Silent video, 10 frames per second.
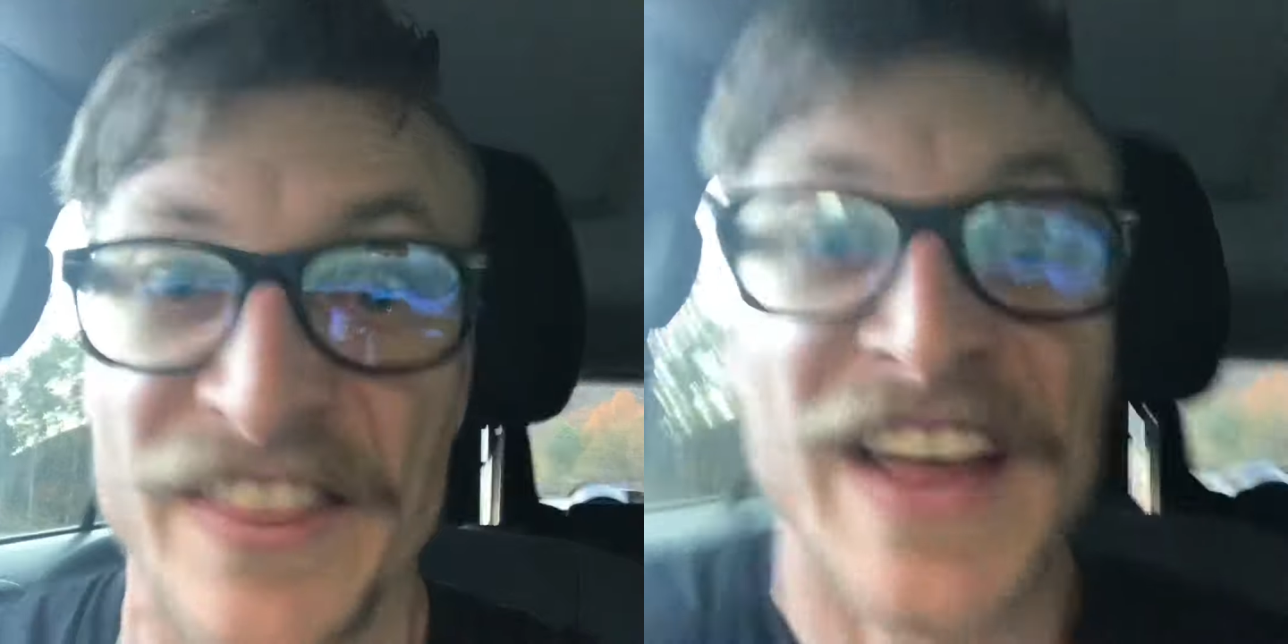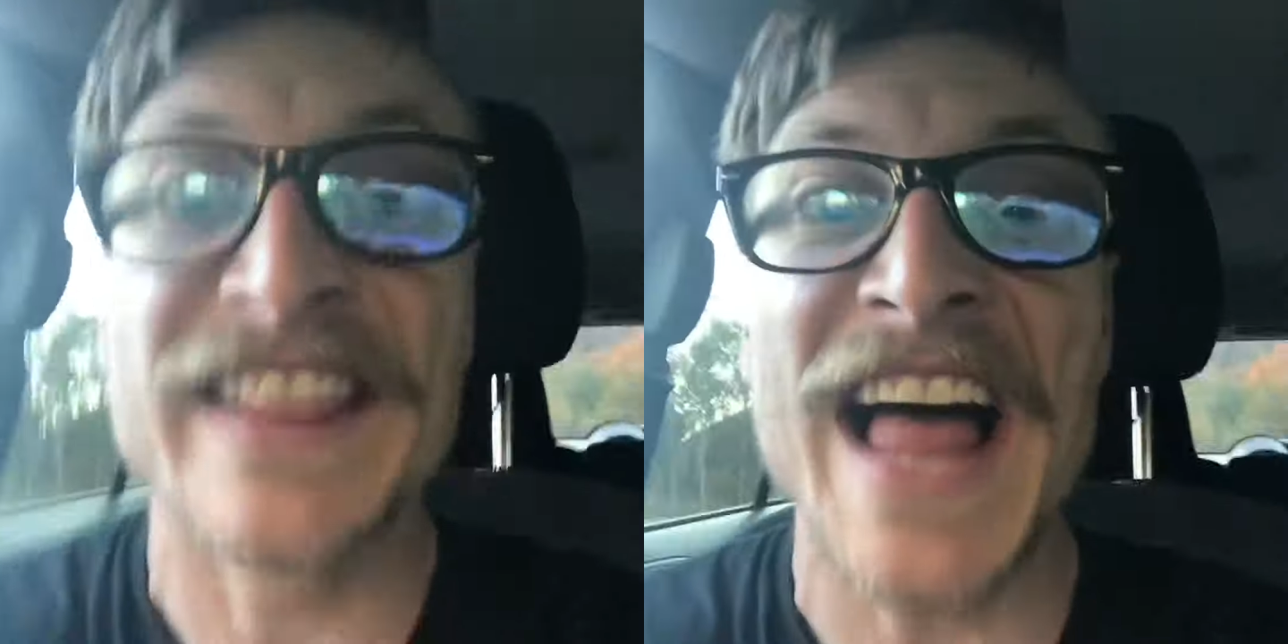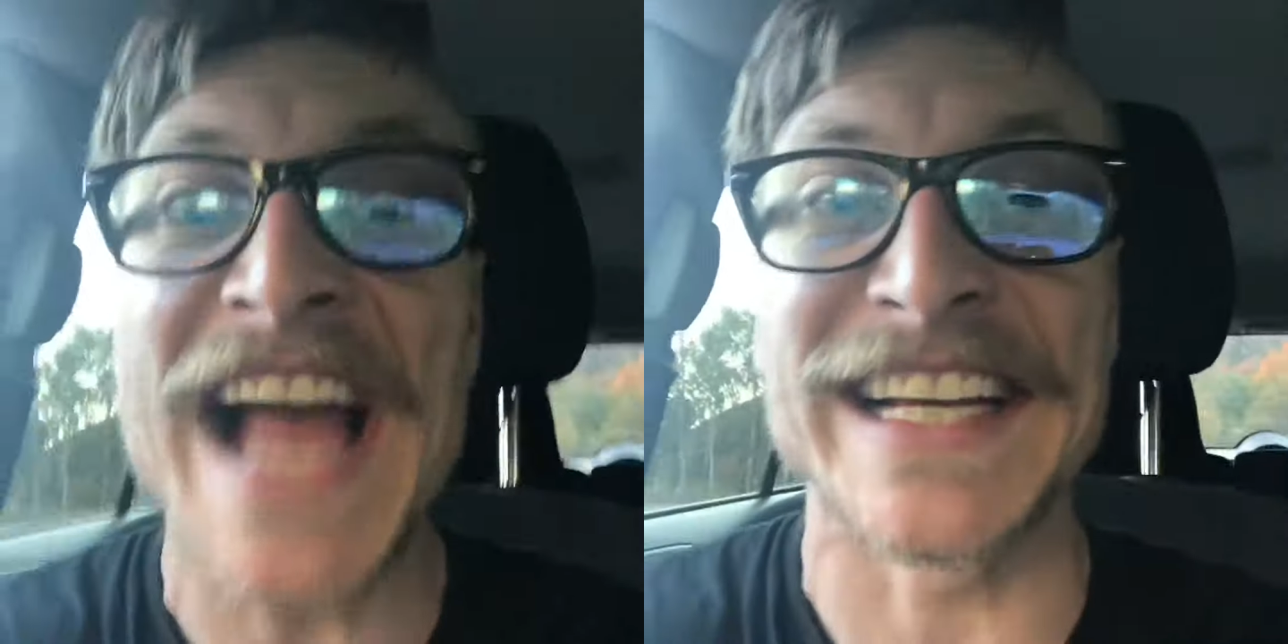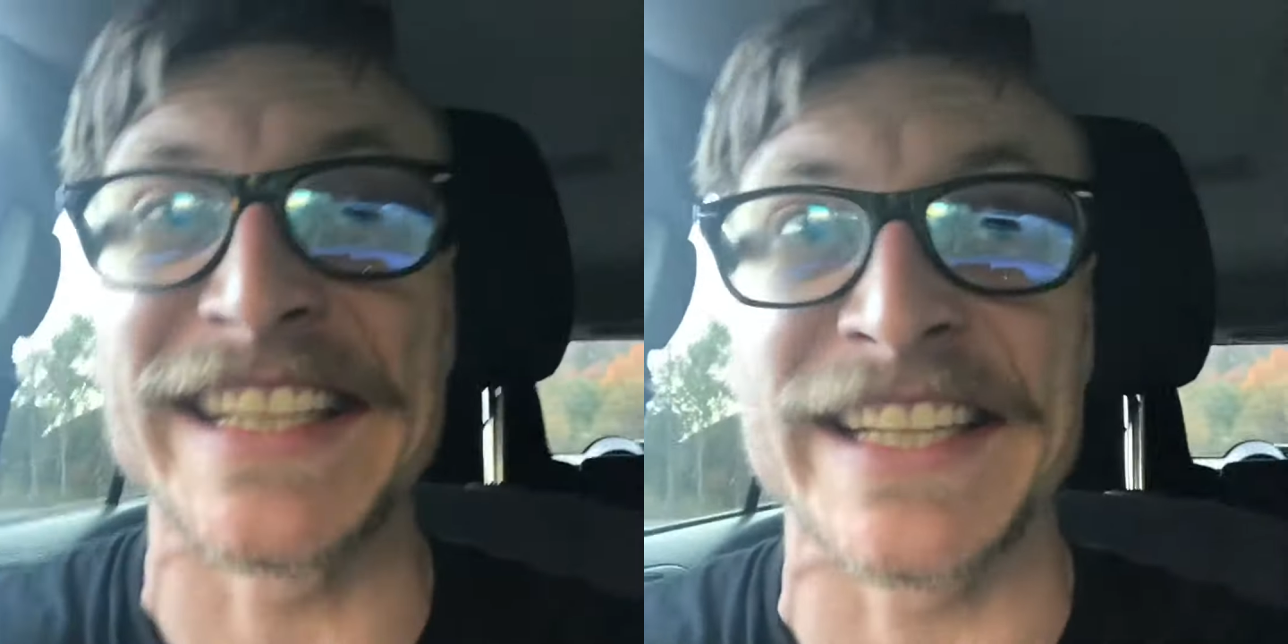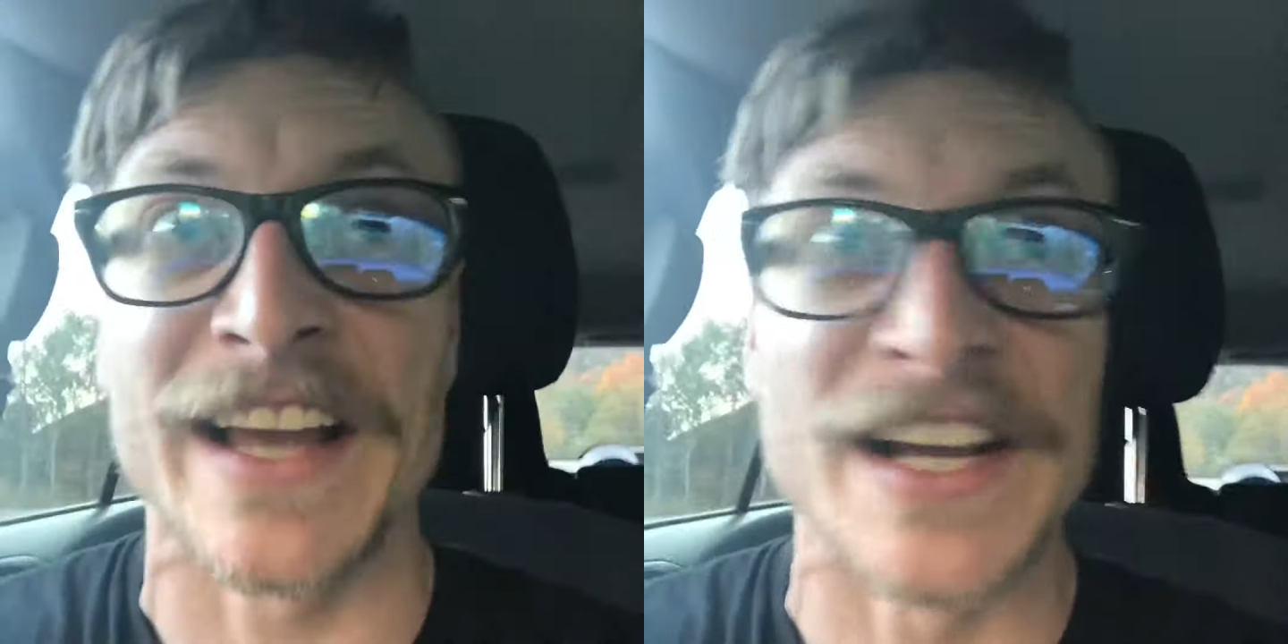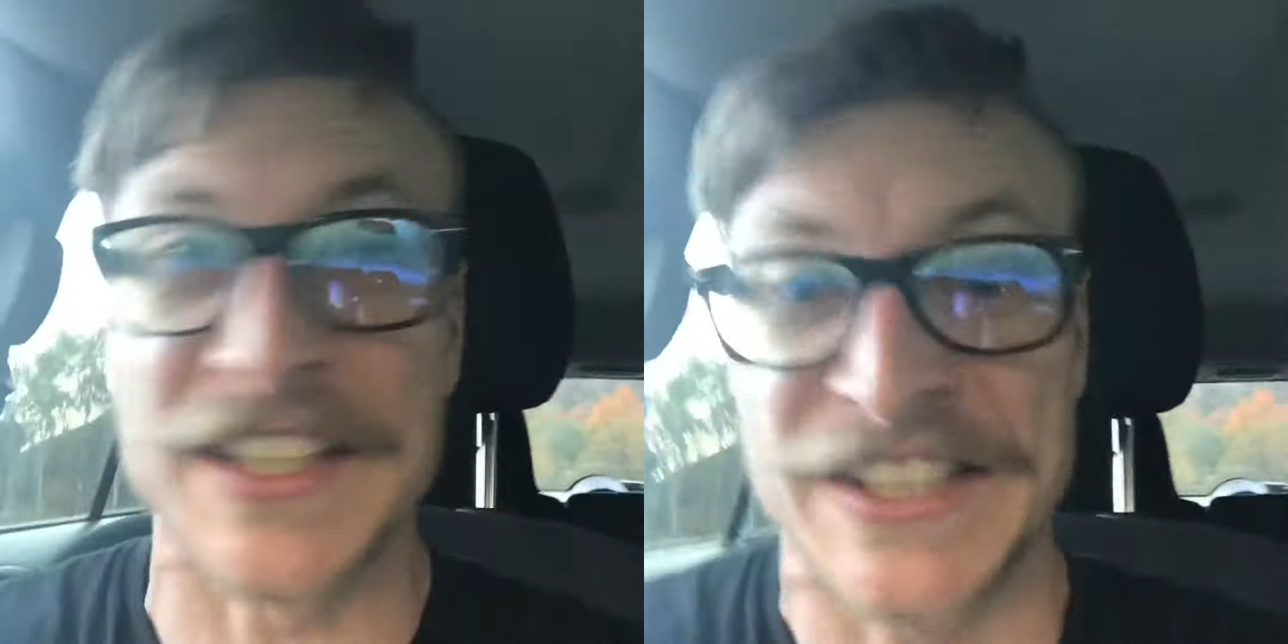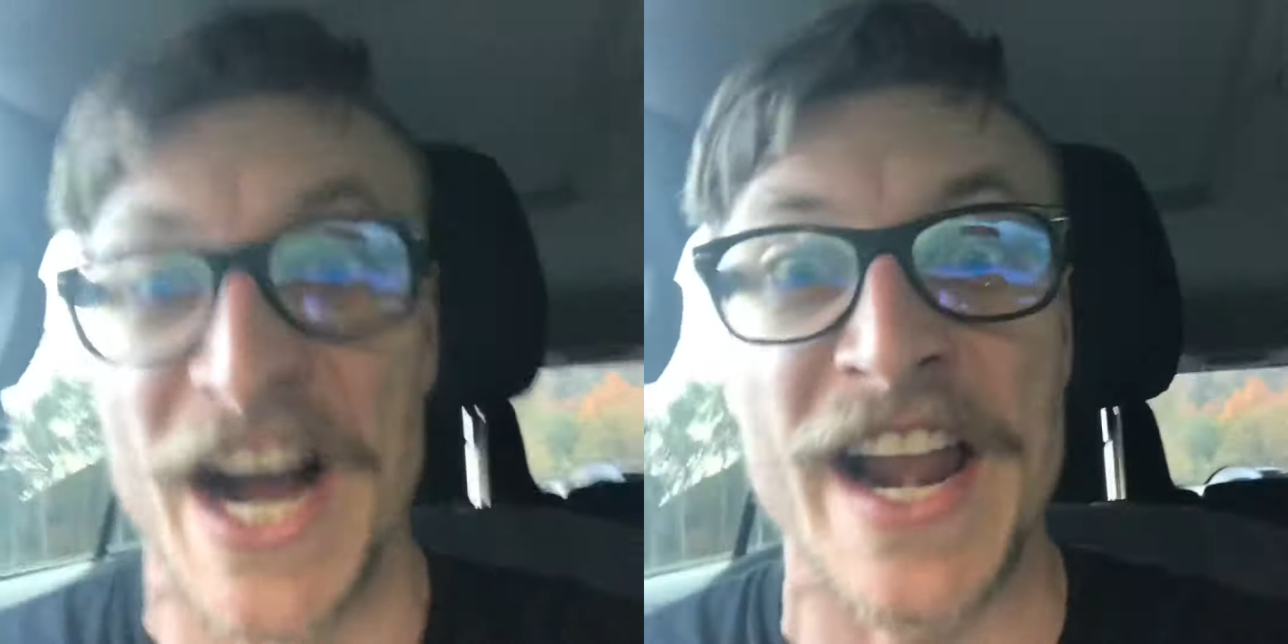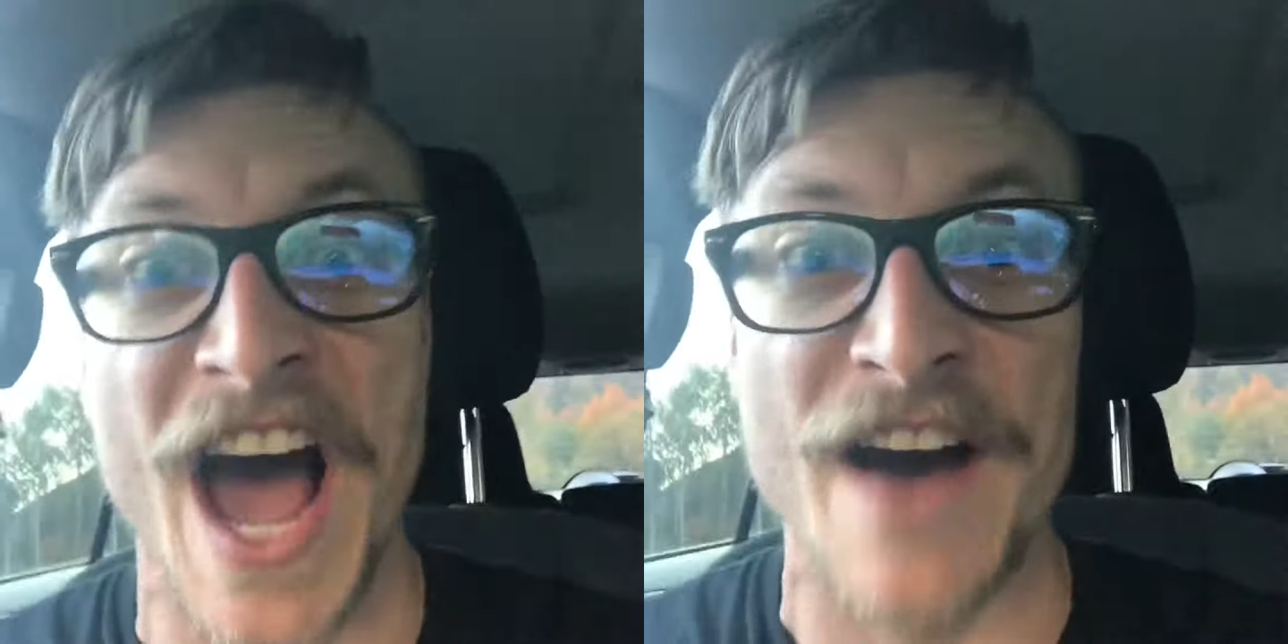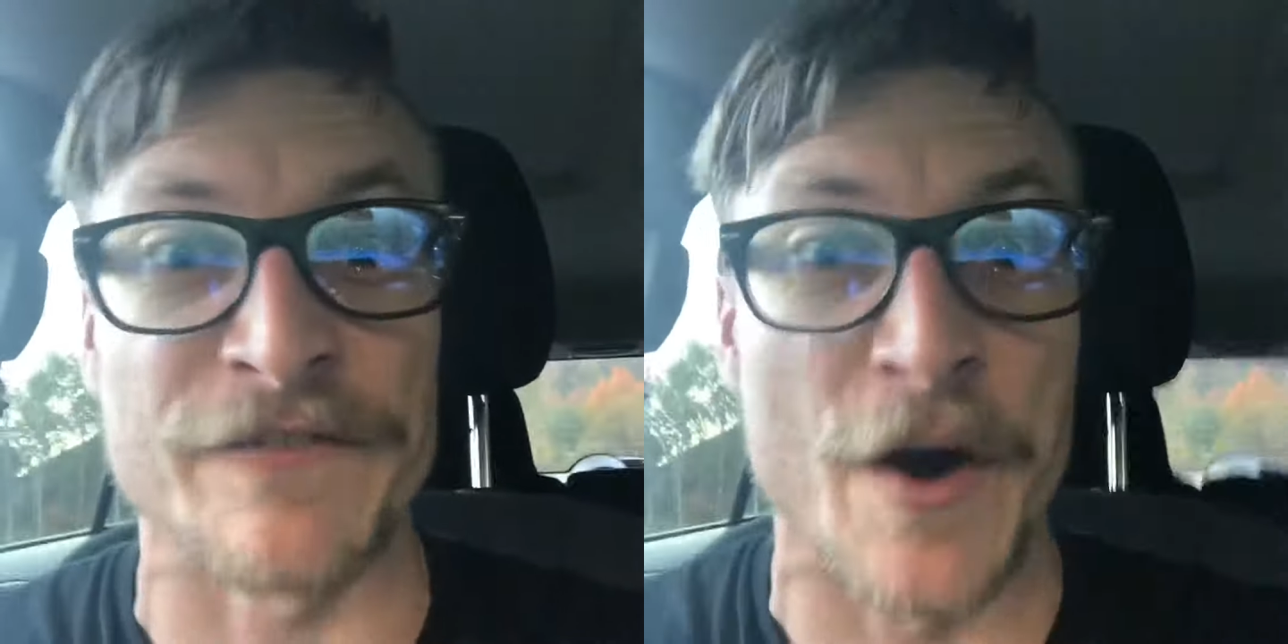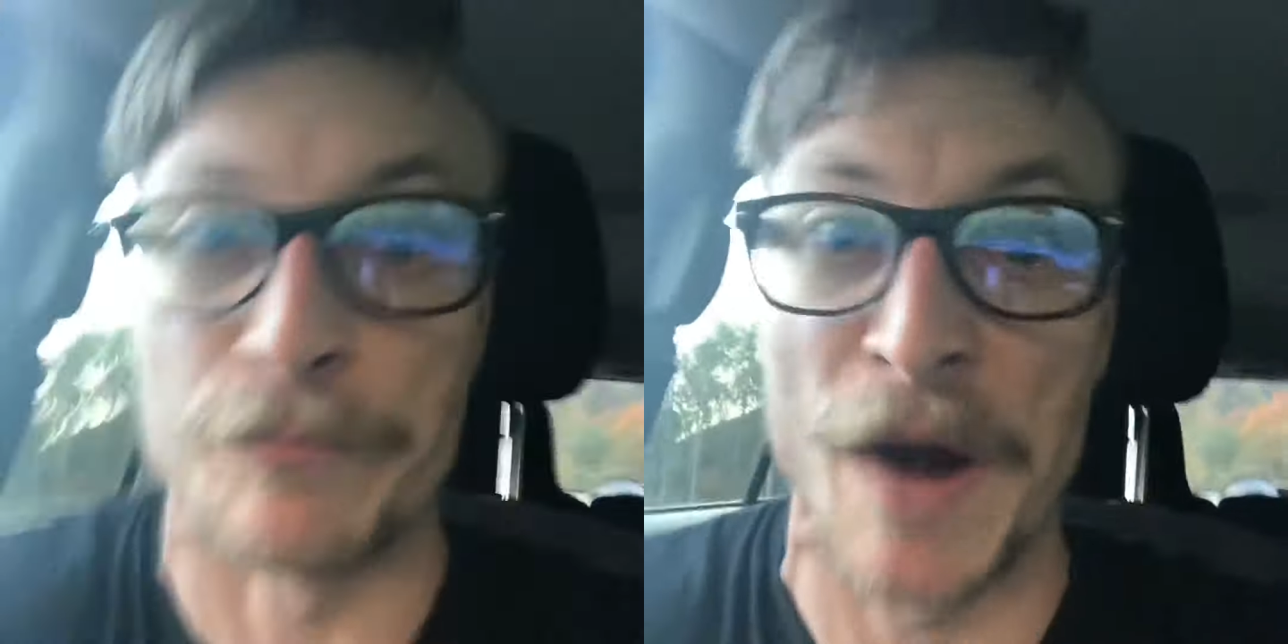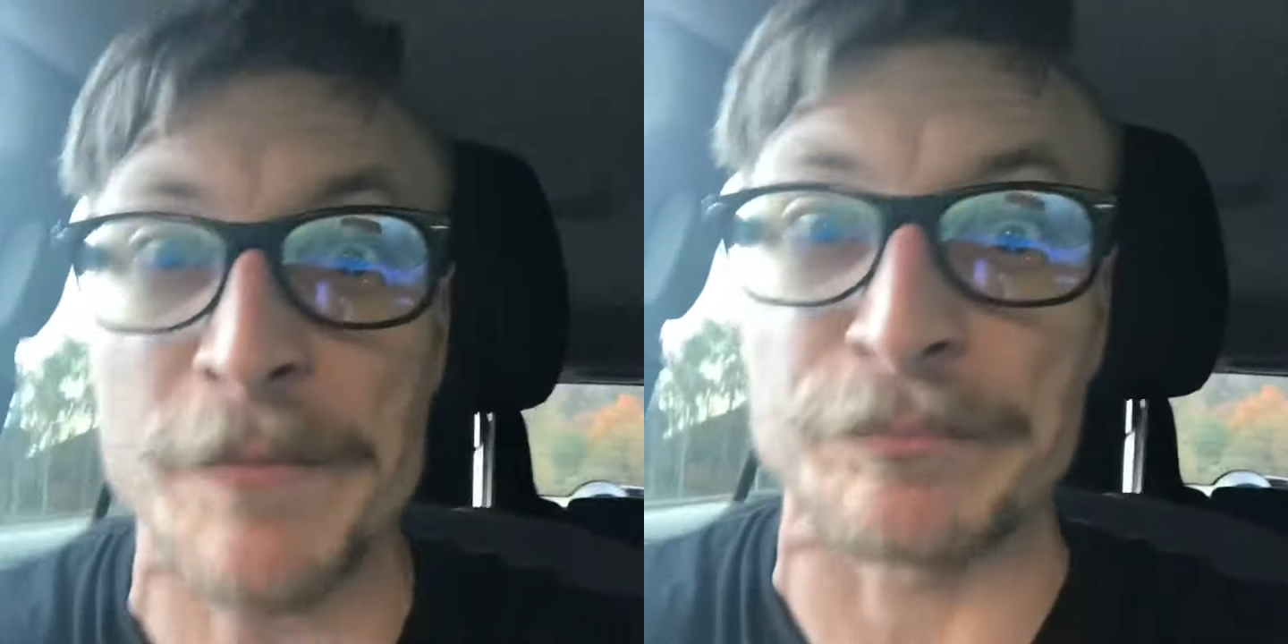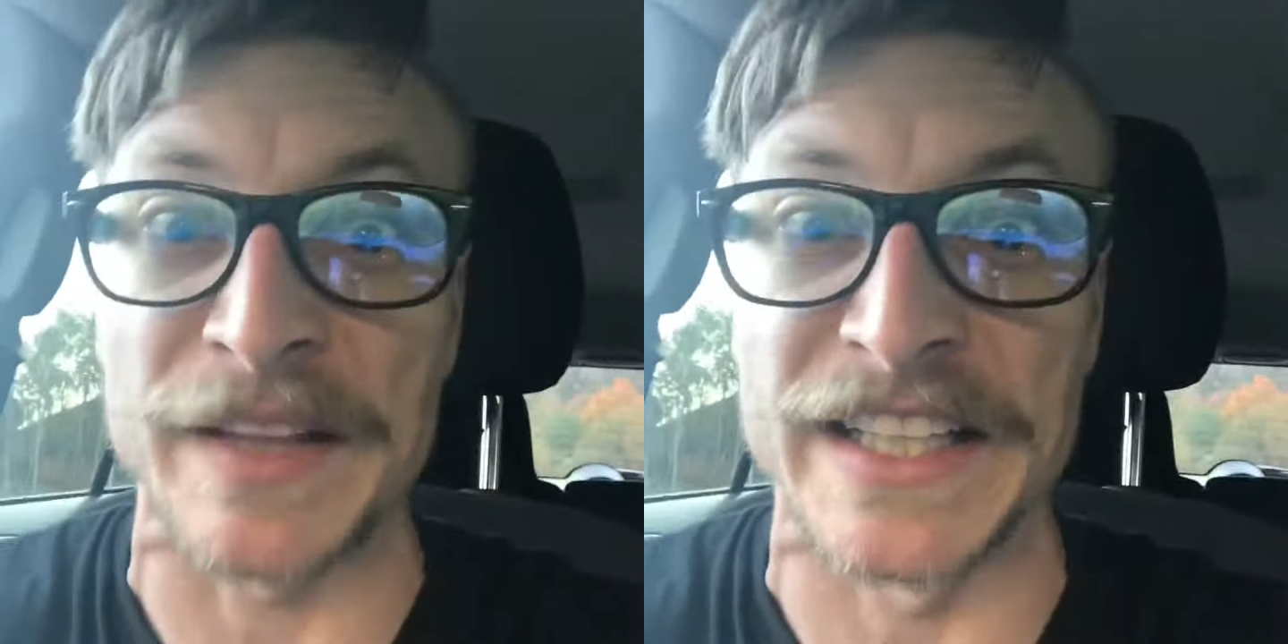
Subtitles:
lights shut off abruptly.